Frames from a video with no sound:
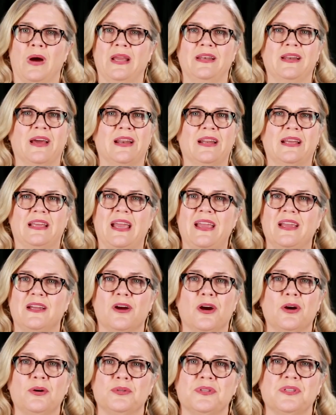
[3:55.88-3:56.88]
Why not a gay
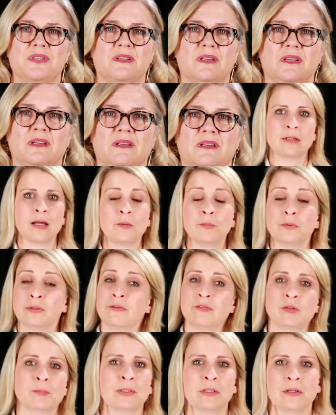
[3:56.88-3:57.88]
ghost? I would
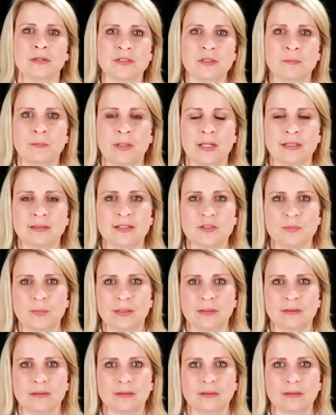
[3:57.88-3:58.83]
love to be haunted by a lesbian.